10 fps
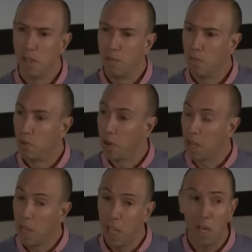If you've got a
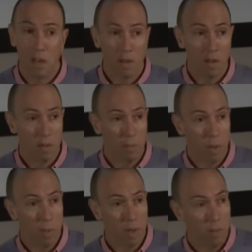kid, you
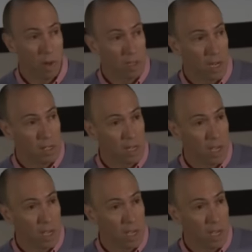probably at one stage your